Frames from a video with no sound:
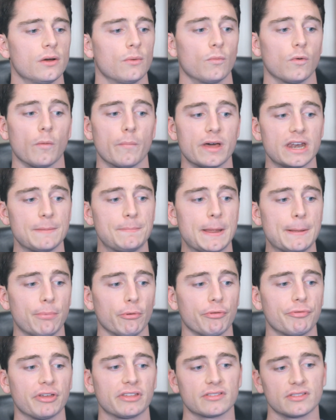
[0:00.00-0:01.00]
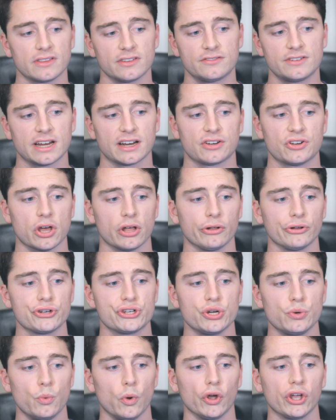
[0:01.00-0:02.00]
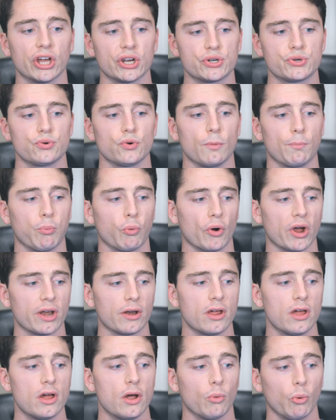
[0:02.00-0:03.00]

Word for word: While many people think that this technology will get to a point